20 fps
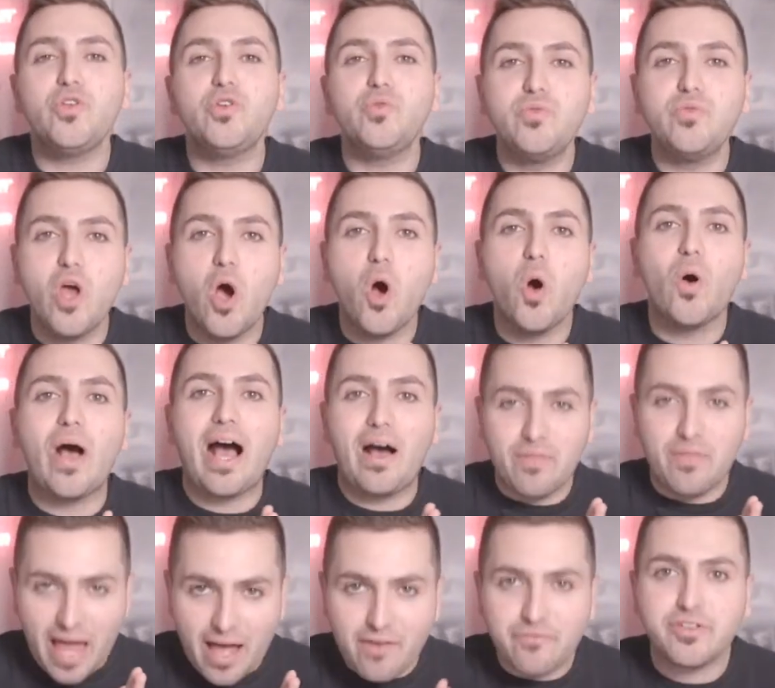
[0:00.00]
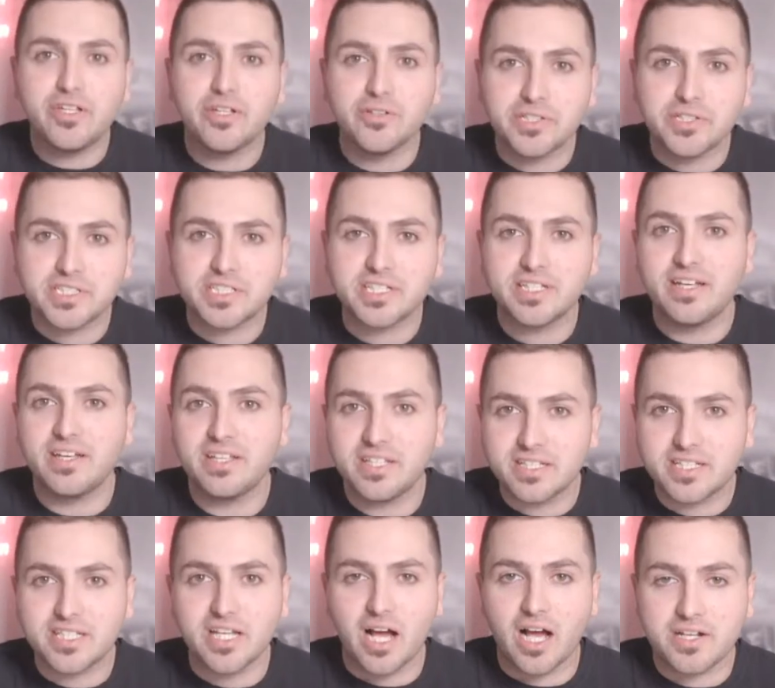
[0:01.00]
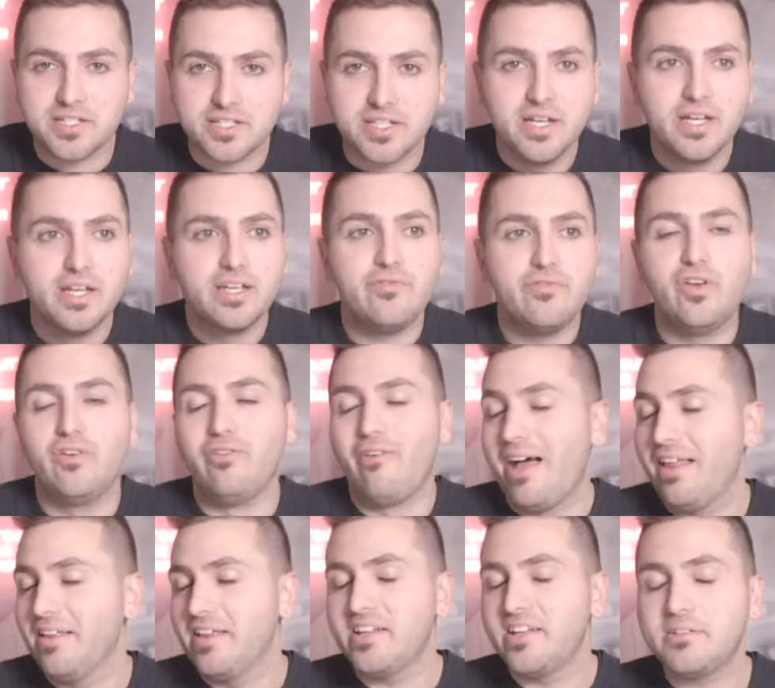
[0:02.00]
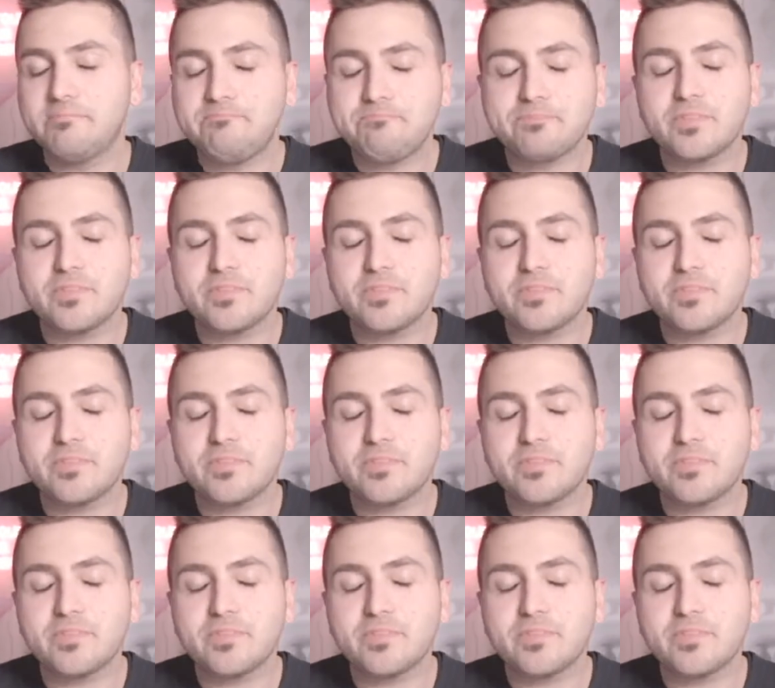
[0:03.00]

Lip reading: you know how that feels. It sucks. You feel violated.